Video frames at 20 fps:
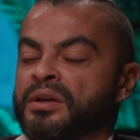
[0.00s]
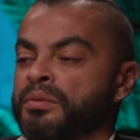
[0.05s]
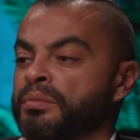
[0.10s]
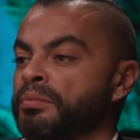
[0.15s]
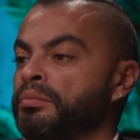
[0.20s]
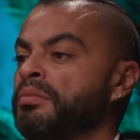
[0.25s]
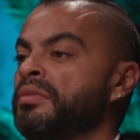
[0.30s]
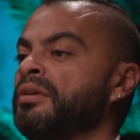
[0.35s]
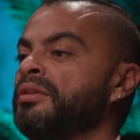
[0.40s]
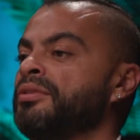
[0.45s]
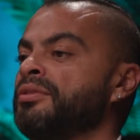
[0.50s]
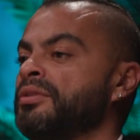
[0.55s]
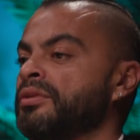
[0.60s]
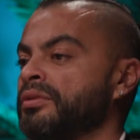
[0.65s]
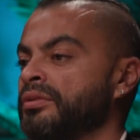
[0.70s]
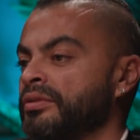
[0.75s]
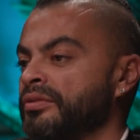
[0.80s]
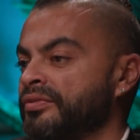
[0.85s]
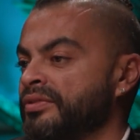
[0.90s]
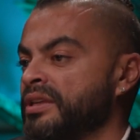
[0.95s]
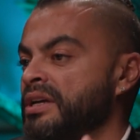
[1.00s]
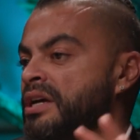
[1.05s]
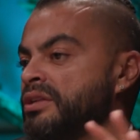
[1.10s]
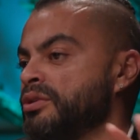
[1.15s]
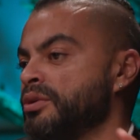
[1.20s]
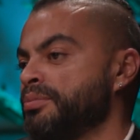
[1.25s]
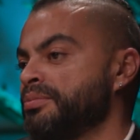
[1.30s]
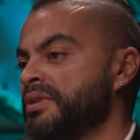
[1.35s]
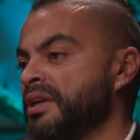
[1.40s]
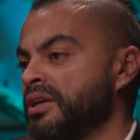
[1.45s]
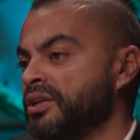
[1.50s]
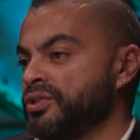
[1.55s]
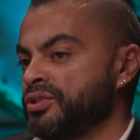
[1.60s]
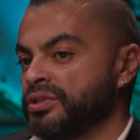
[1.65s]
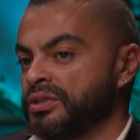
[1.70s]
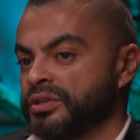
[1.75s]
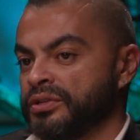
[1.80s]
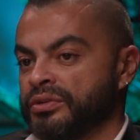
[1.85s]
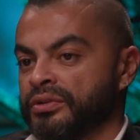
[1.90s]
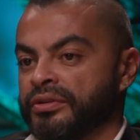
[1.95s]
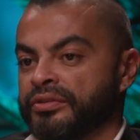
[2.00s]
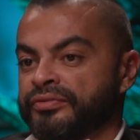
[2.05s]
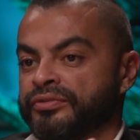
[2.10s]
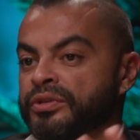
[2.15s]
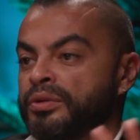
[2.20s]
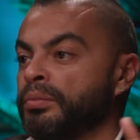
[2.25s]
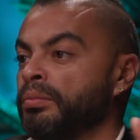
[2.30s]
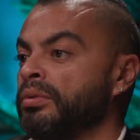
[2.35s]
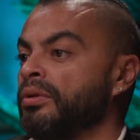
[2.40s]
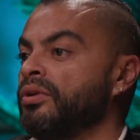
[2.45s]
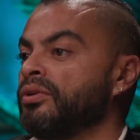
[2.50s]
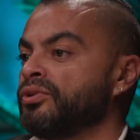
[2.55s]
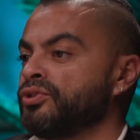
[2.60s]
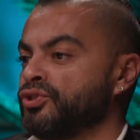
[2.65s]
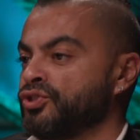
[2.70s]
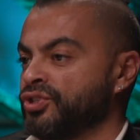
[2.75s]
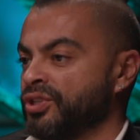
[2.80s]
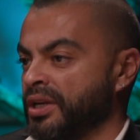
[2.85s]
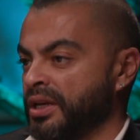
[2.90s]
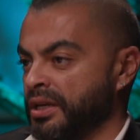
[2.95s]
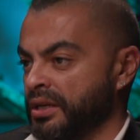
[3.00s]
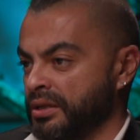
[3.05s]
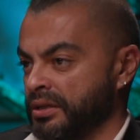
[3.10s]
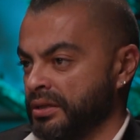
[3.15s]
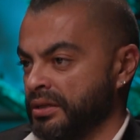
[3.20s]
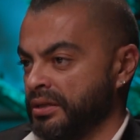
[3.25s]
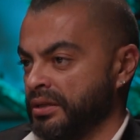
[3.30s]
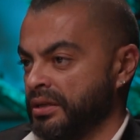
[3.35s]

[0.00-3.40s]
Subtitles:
mother of the adaptation of the blockchain